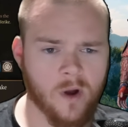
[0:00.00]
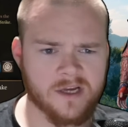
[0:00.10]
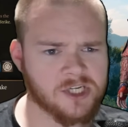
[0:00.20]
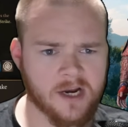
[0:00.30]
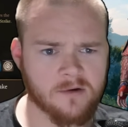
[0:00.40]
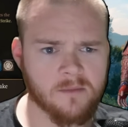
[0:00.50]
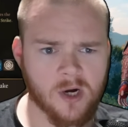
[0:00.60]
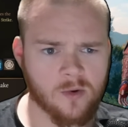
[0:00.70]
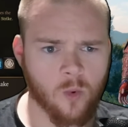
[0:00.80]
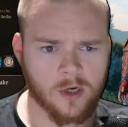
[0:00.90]
Way of Shadow
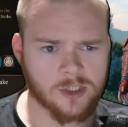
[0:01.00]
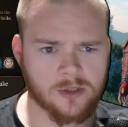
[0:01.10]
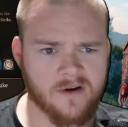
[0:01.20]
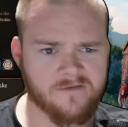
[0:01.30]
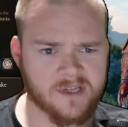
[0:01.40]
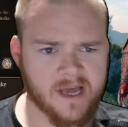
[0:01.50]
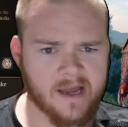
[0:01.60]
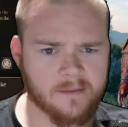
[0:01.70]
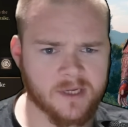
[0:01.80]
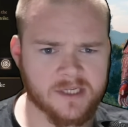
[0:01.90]
monk works great for
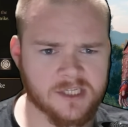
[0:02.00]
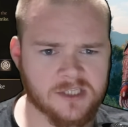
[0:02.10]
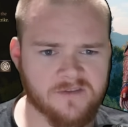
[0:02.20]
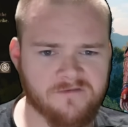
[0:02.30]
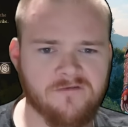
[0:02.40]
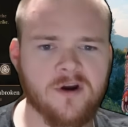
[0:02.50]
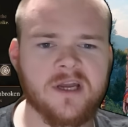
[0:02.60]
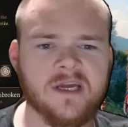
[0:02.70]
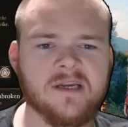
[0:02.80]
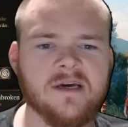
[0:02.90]
that because it's a
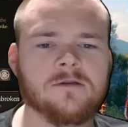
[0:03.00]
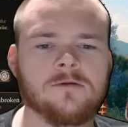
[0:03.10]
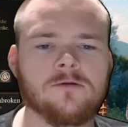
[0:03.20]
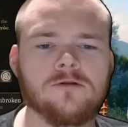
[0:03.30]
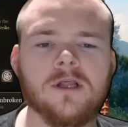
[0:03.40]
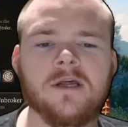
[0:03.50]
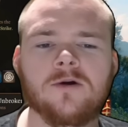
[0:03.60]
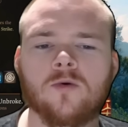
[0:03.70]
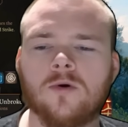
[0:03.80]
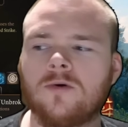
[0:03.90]
freaking
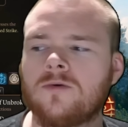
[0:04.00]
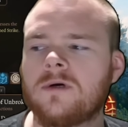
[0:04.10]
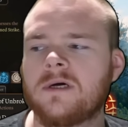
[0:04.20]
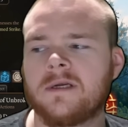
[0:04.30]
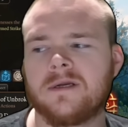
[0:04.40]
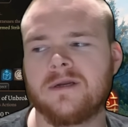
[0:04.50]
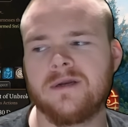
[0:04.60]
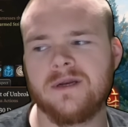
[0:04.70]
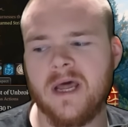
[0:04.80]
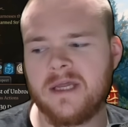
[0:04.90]
literal
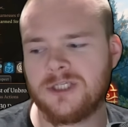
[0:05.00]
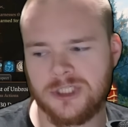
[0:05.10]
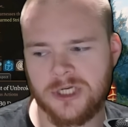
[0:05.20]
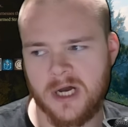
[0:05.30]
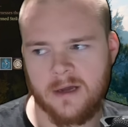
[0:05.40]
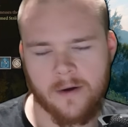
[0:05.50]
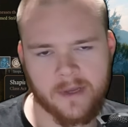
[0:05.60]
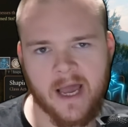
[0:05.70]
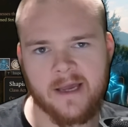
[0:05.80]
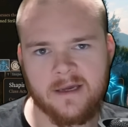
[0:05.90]
ninja,
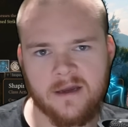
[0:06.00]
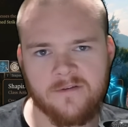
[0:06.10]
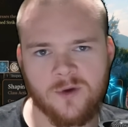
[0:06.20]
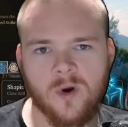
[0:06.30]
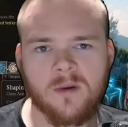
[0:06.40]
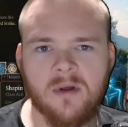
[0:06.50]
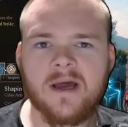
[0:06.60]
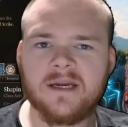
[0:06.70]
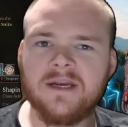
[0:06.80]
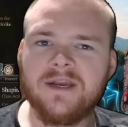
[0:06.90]
okay? You want to
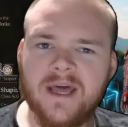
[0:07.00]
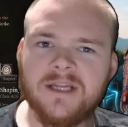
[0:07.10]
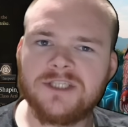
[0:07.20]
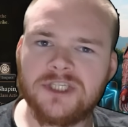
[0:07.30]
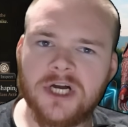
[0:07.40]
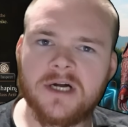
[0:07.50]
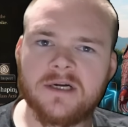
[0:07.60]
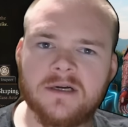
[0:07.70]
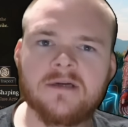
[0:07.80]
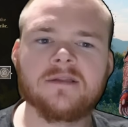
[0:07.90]
play a
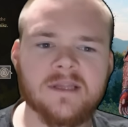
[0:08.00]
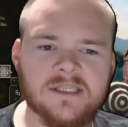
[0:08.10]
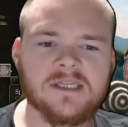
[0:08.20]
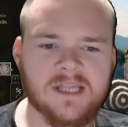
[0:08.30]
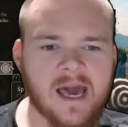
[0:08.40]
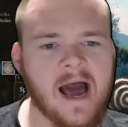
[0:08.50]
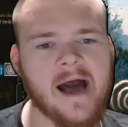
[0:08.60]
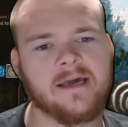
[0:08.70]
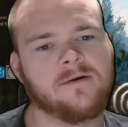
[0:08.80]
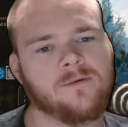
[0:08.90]
ninja? This is the
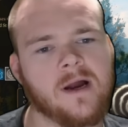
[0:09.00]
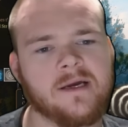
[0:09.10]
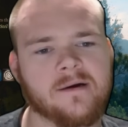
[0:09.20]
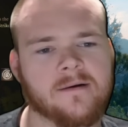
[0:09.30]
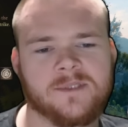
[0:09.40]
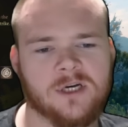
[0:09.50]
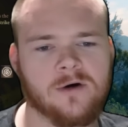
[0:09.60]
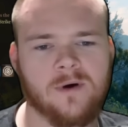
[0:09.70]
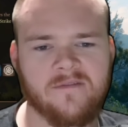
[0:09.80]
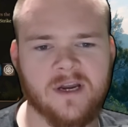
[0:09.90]
guy right here.
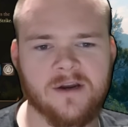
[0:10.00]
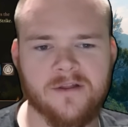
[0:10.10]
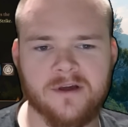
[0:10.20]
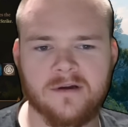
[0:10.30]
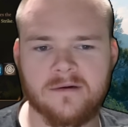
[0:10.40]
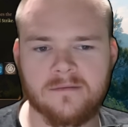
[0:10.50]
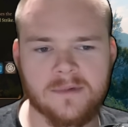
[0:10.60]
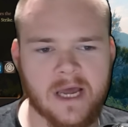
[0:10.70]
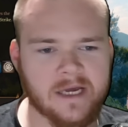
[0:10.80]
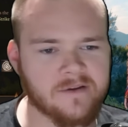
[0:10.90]
So I've got nothing
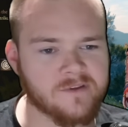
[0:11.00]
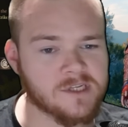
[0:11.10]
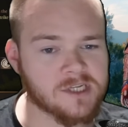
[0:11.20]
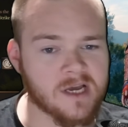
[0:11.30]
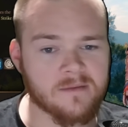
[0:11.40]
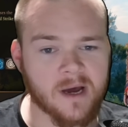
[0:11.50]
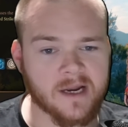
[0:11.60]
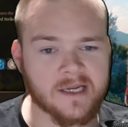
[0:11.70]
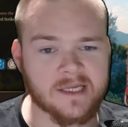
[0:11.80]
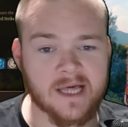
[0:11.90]
negative to say
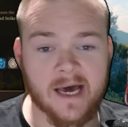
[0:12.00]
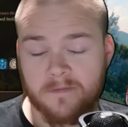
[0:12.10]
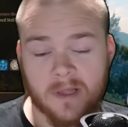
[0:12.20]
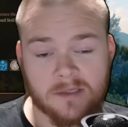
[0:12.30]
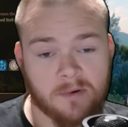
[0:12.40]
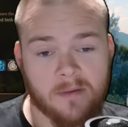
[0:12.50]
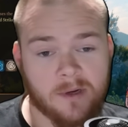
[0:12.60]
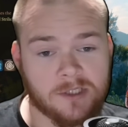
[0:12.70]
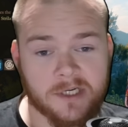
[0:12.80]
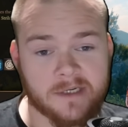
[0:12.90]
about any of that. That's pretty
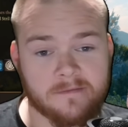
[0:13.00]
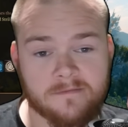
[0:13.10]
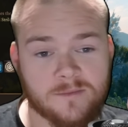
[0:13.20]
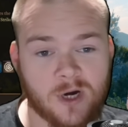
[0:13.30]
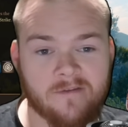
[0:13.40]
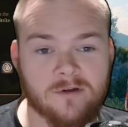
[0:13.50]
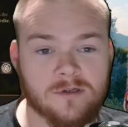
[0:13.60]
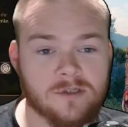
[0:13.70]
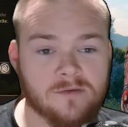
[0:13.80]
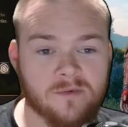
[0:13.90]
much it,
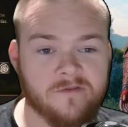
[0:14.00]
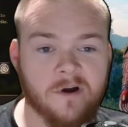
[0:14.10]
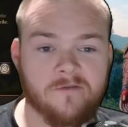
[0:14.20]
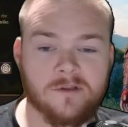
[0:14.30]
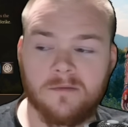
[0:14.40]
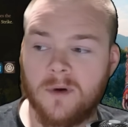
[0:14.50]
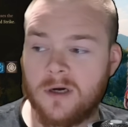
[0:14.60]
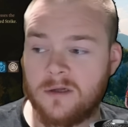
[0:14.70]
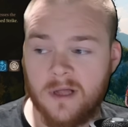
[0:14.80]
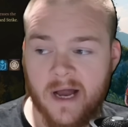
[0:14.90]
travelers. We've covered the
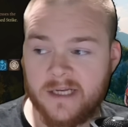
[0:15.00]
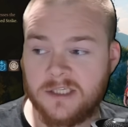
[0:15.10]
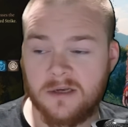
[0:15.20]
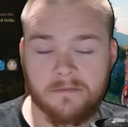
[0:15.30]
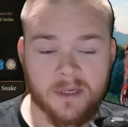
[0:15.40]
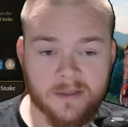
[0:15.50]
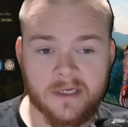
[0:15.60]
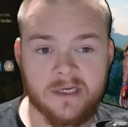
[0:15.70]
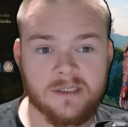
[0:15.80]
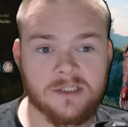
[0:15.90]
monk class
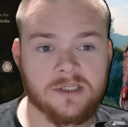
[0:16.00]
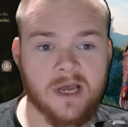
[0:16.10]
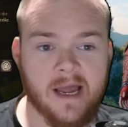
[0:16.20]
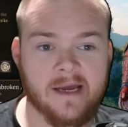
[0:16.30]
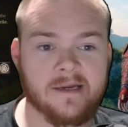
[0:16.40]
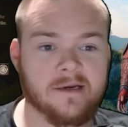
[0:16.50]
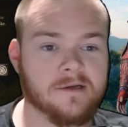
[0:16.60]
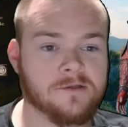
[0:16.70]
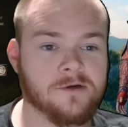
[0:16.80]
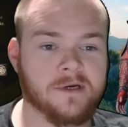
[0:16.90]
abilities
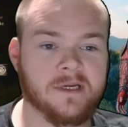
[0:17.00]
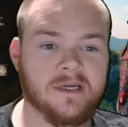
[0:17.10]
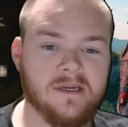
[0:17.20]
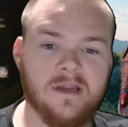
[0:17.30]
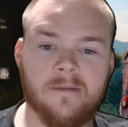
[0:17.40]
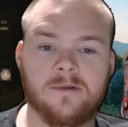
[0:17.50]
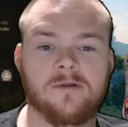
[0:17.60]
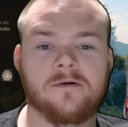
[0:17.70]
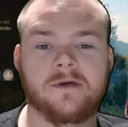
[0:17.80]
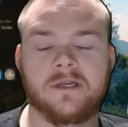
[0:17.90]
and took an in-depth
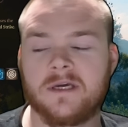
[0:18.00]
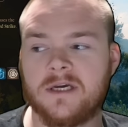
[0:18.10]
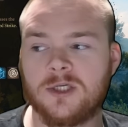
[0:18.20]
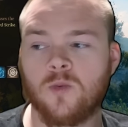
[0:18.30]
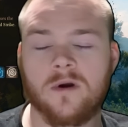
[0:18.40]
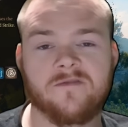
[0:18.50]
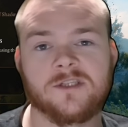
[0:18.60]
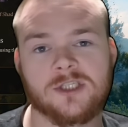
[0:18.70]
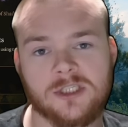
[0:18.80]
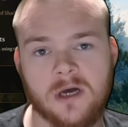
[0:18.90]
look into each one of
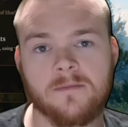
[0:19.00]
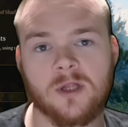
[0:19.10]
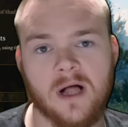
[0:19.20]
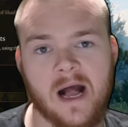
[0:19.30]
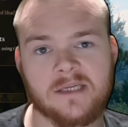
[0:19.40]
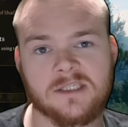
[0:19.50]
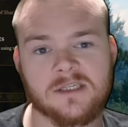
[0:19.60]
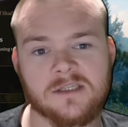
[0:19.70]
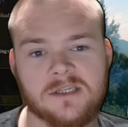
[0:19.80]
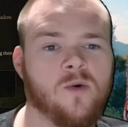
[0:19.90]
its
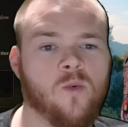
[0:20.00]
subclasses.